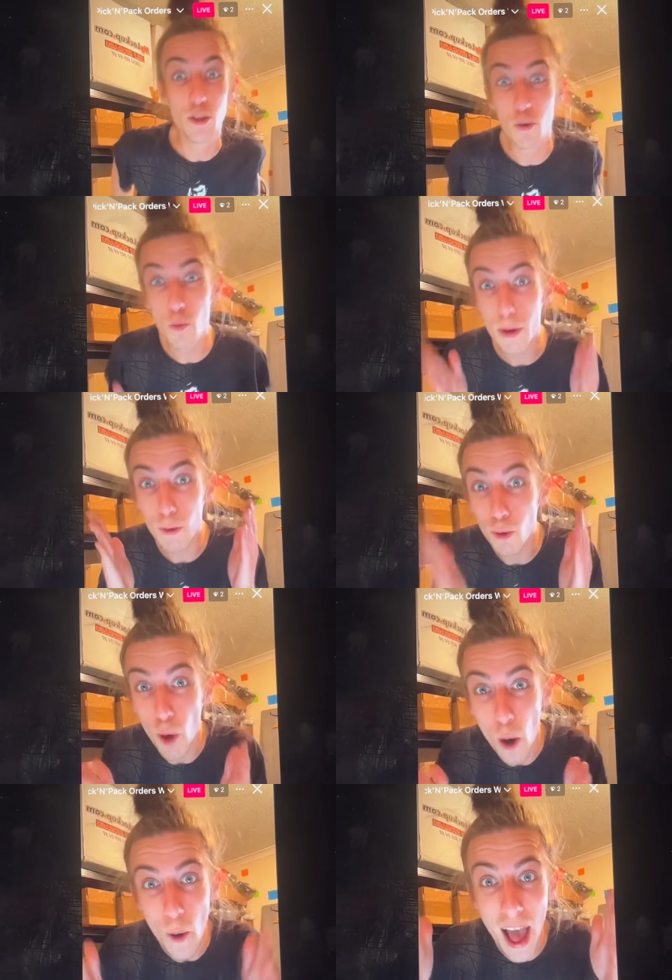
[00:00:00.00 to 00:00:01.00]
you will
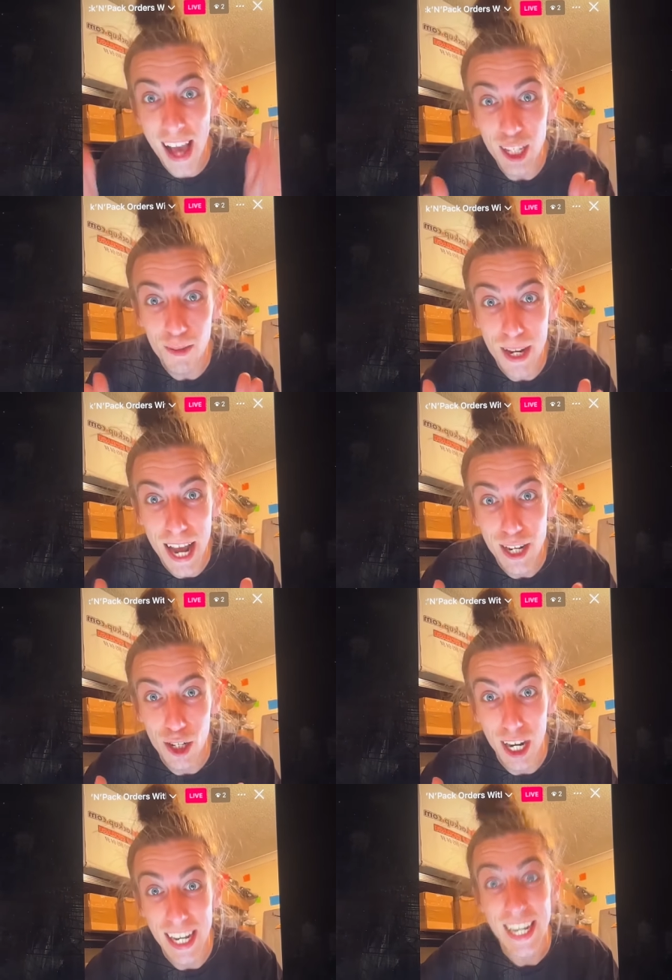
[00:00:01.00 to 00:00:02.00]
grow
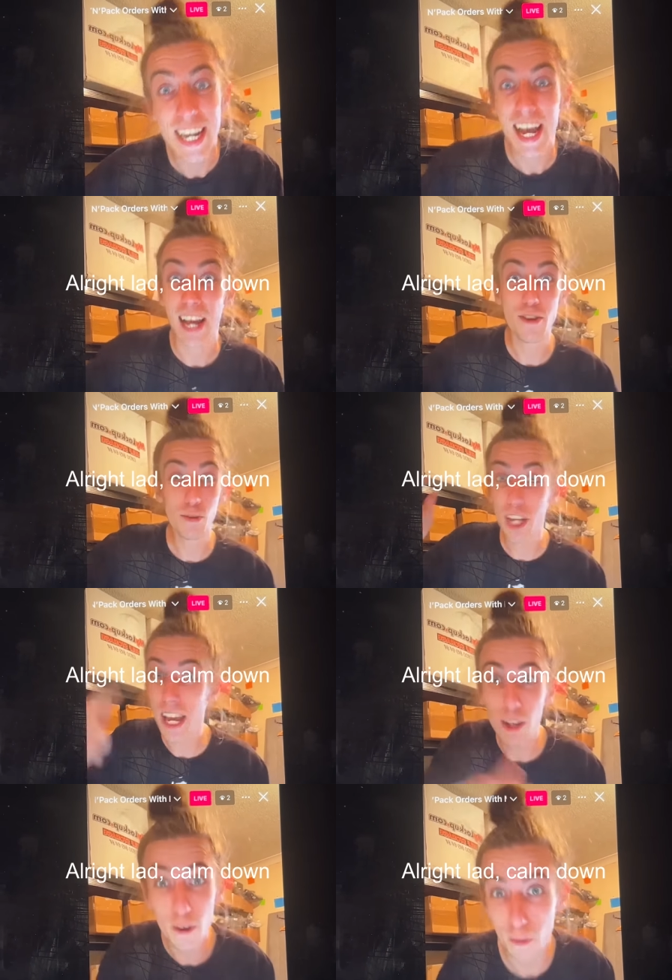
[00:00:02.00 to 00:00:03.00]
exponentially, and you'll
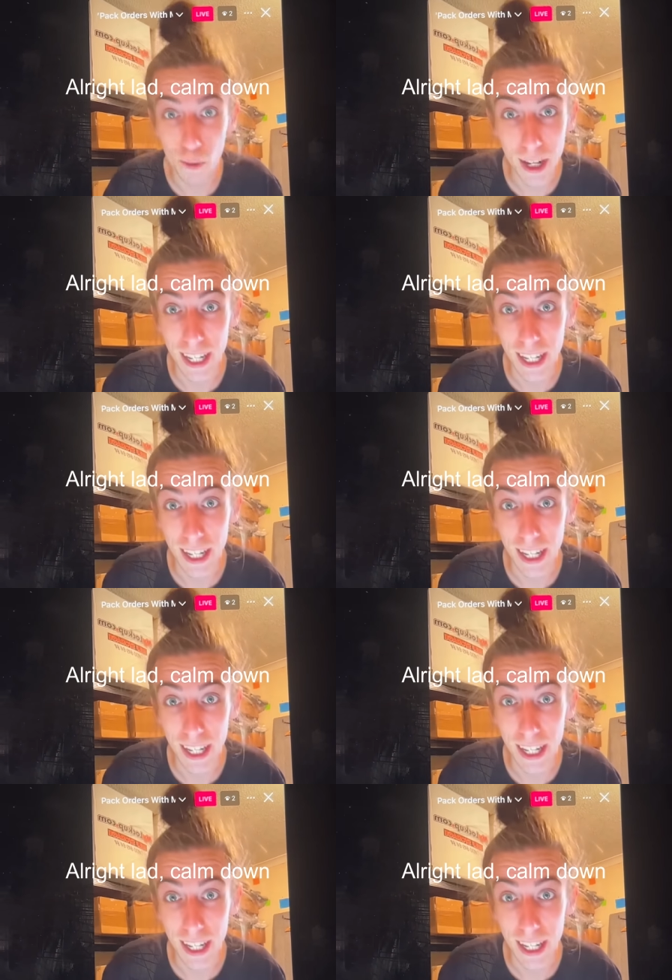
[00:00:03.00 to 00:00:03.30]
take over